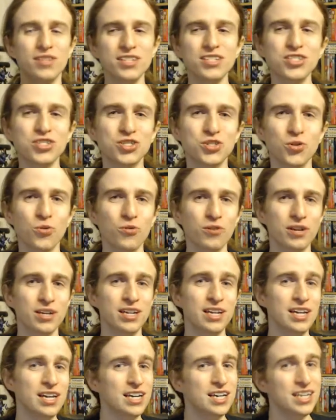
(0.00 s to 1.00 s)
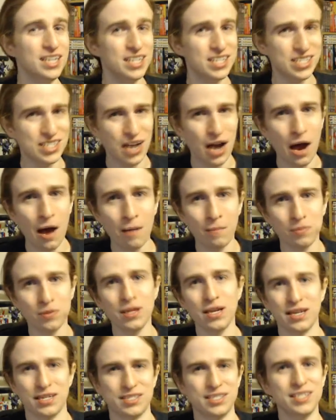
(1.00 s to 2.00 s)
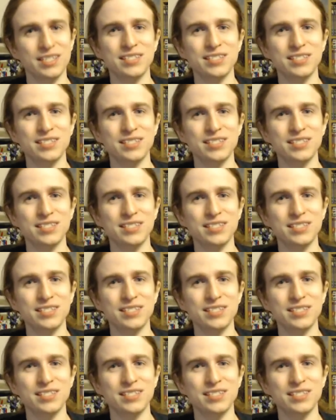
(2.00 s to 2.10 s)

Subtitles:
This story is complex.